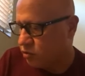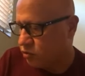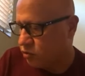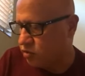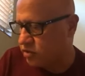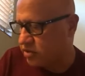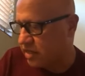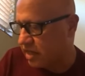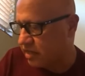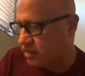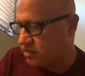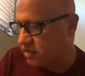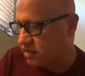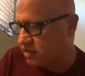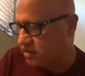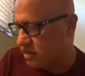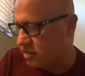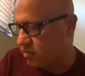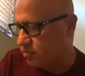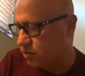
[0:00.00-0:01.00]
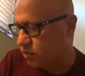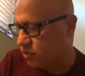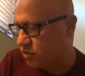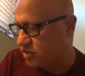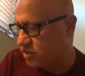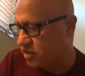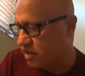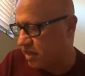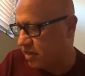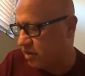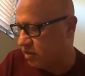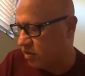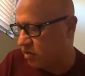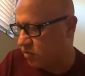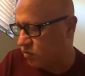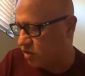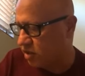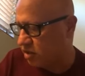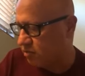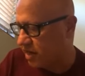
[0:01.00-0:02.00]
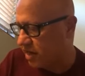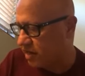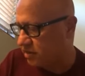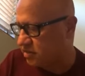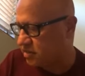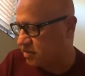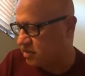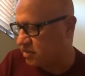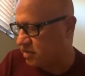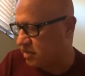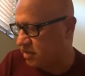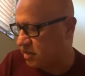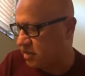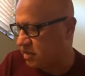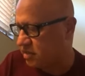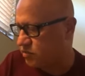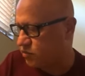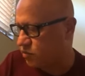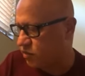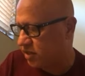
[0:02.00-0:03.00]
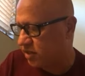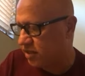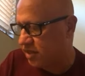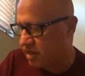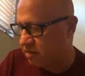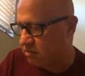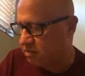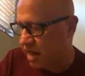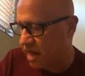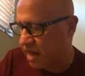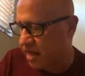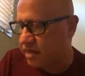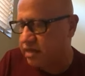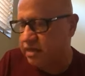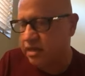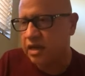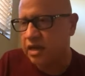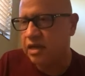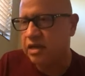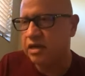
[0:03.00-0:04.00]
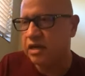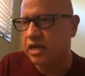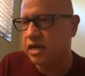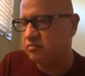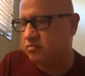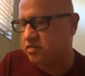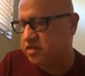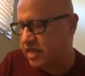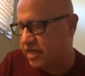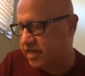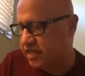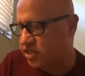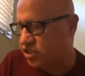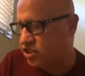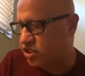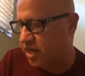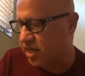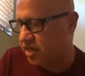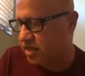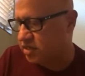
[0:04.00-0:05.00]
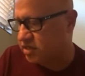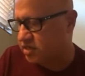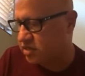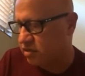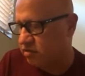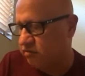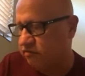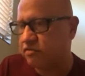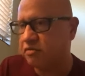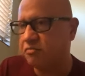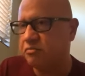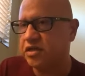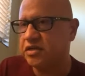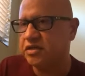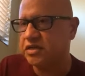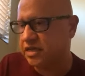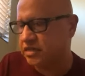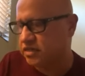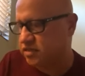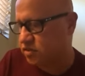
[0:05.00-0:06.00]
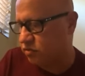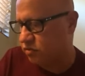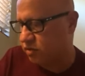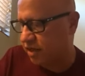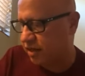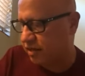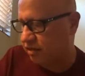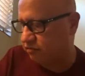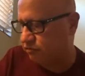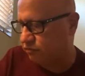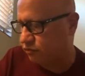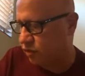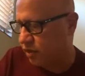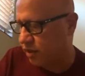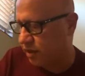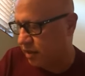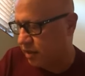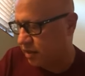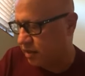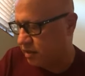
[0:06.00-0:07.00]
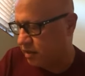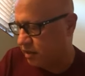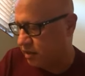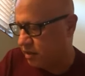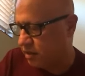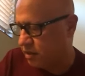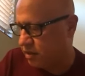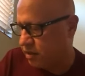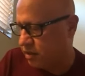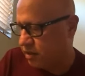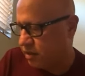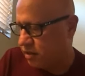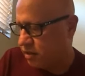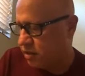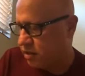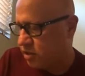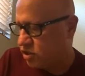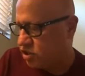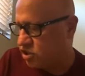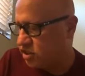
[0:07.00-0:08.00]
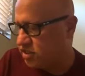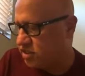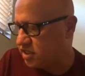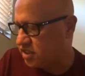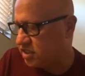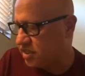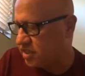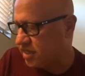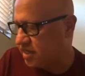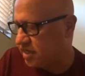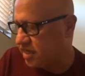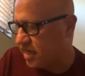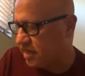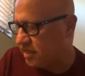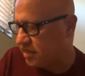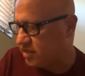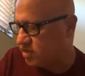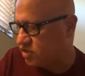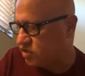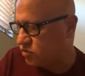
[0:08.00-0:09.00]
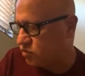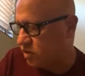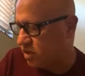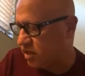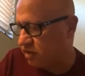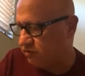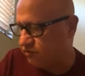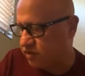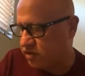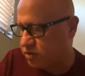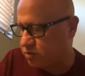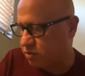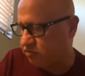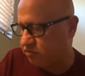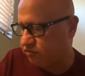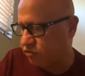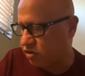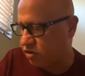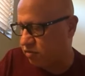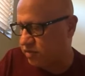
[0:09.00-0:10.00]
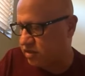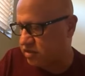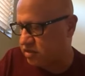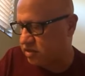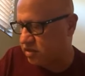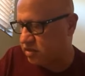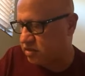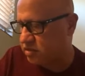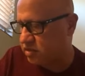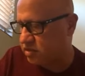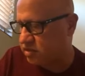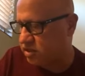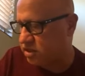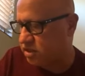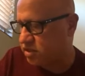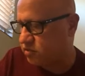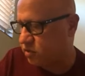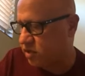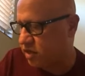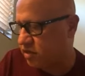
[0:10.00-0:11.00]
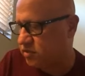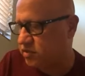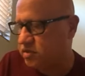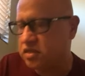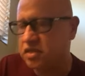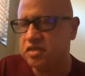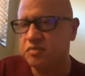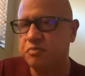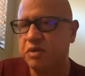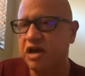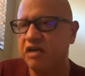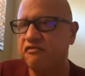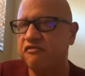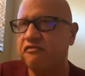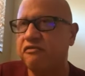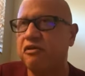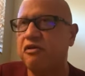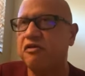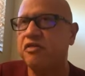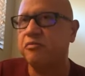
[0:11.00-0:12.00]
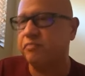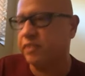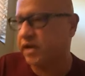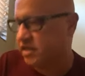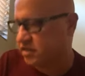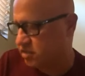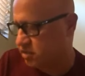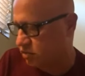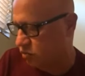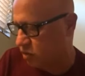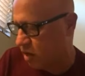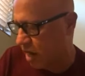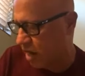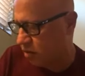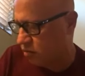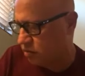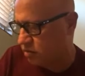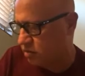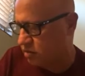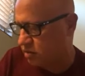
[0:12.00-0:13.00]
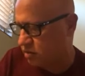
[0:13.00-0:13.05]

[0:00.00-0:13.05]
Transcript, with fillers: who tells us the impersonator we're about to see is really a man named Denny Jenks from Modesto, California. She's attended at least 20 of his performances and she swears he's by far the best around.